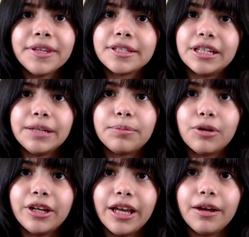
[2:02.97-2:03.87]
Sidney
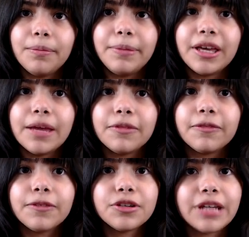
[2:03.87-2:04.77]
Poitier became the
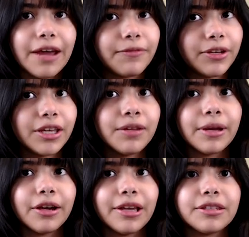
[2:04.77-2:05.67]
first African
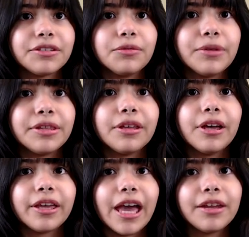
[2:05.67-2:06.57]
American to win the
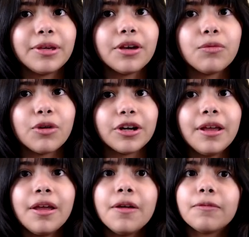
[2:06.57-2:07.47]
Academy Award
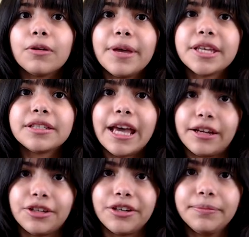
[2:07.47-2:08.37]
for Best
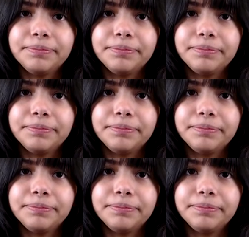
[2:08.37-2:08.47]
Actor.